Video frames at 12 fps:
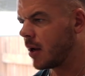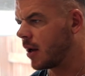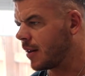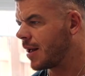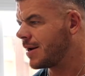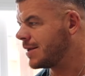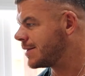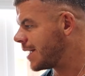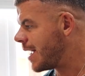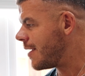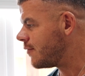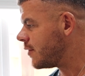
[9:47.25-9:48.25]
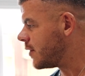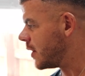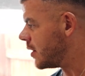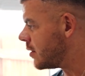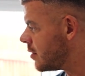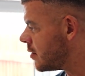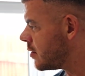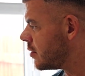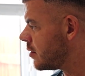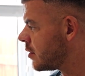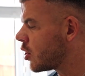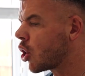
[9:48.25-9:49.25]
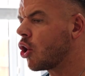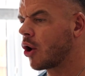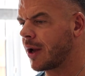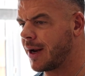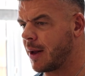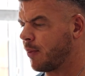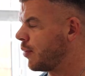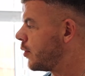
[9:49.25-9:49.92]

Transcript: And that is everything cooking up.